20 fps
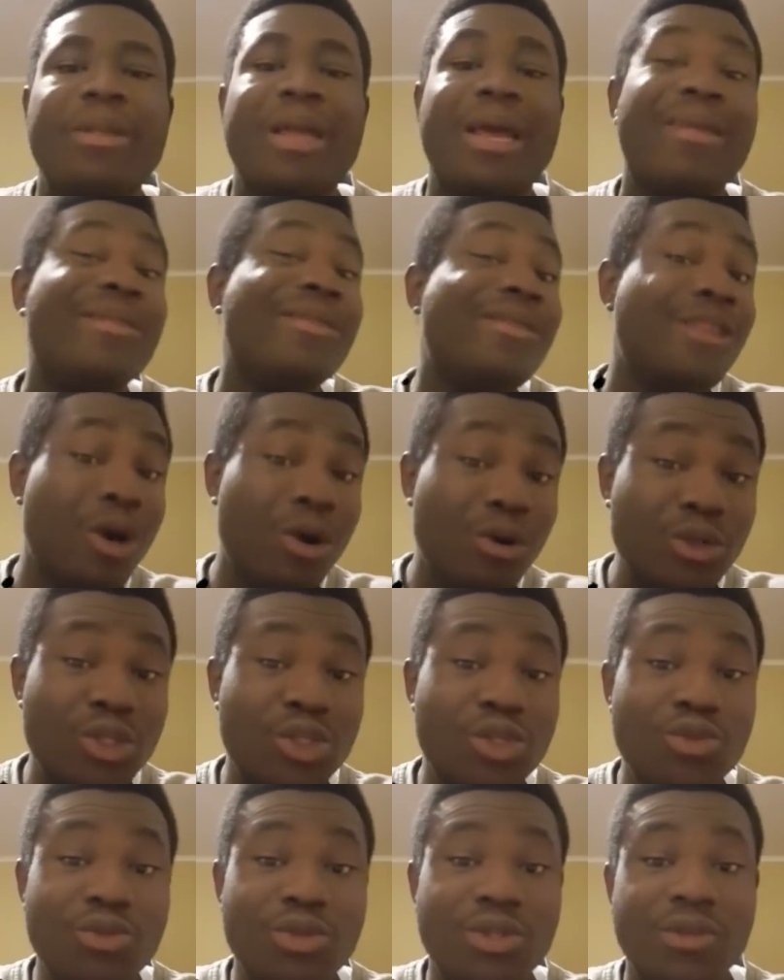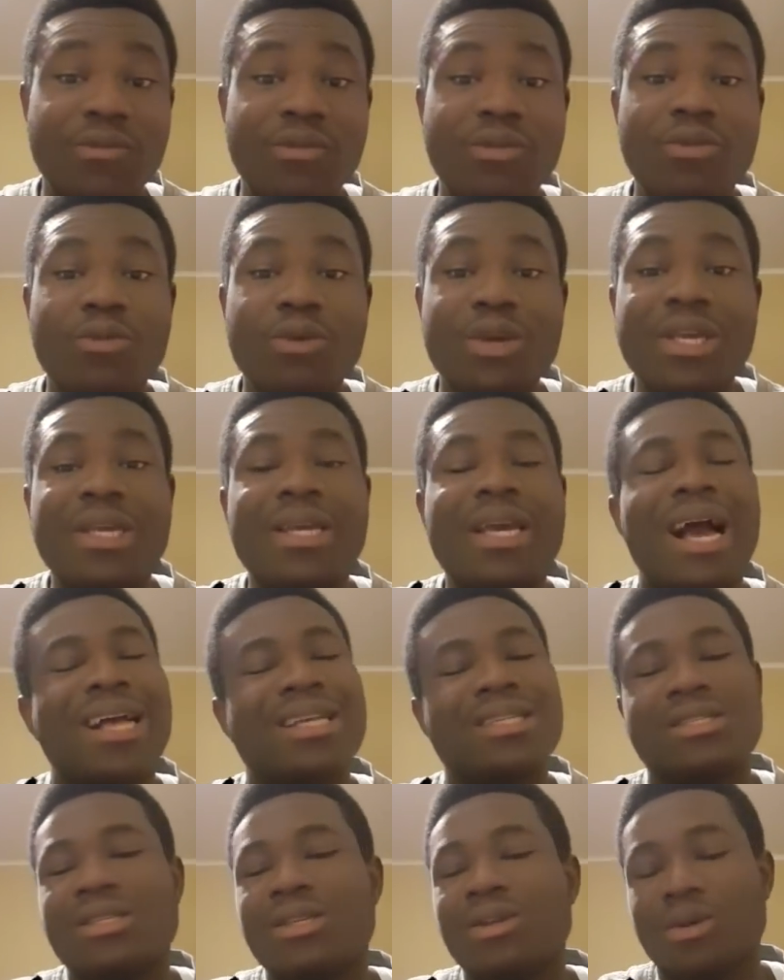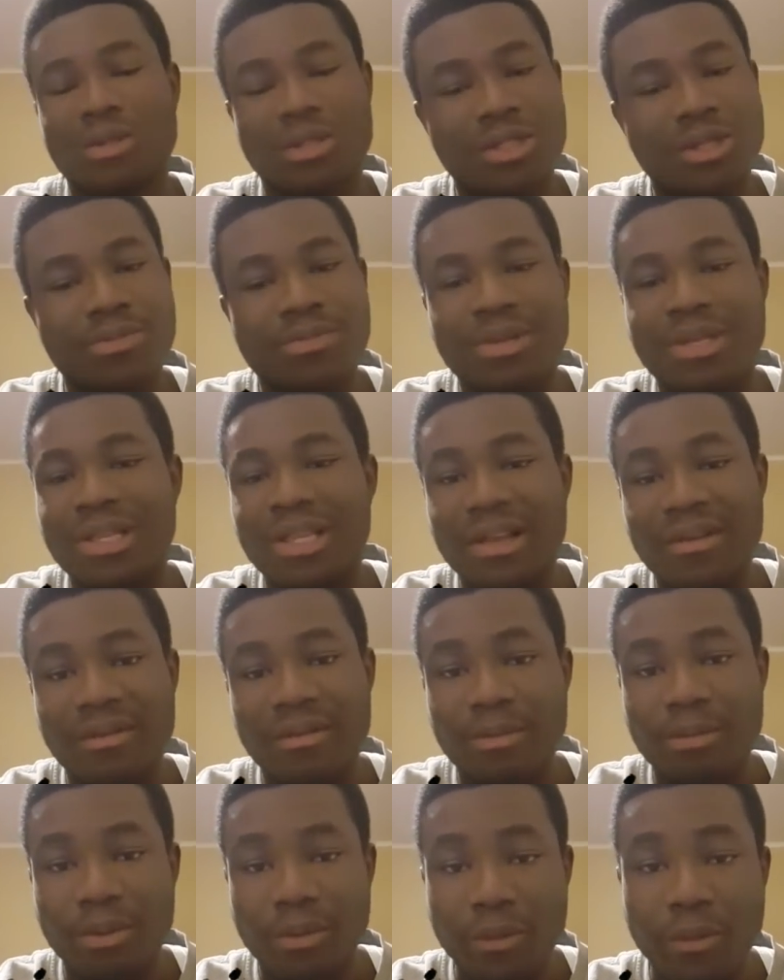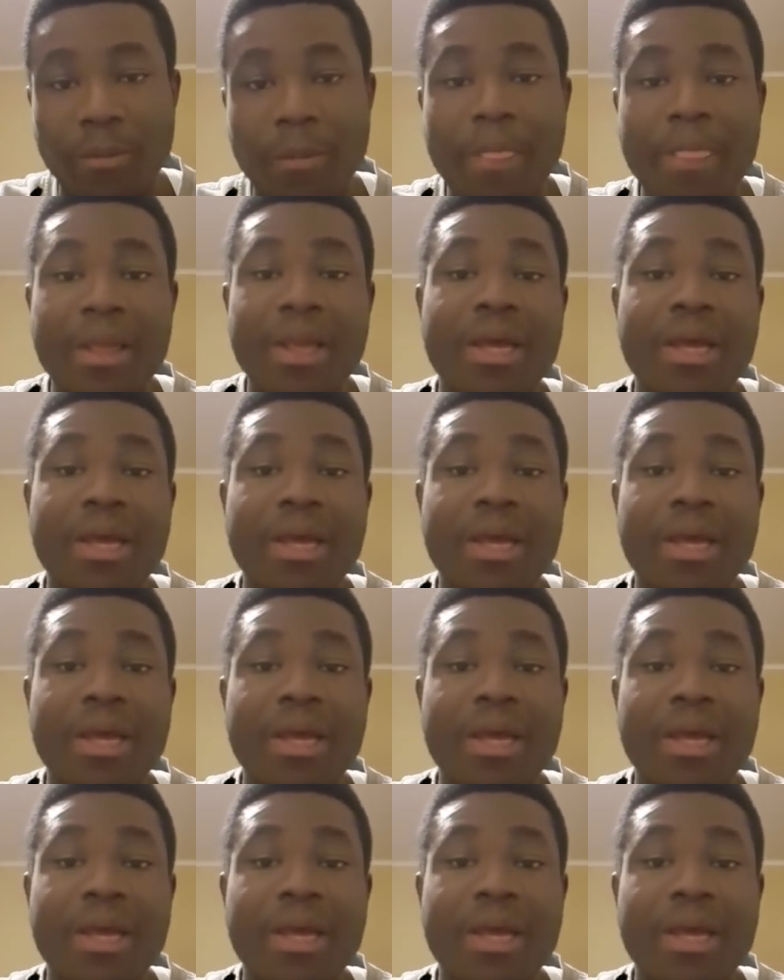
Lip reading: And those dudes of the week has got to be Liverpool.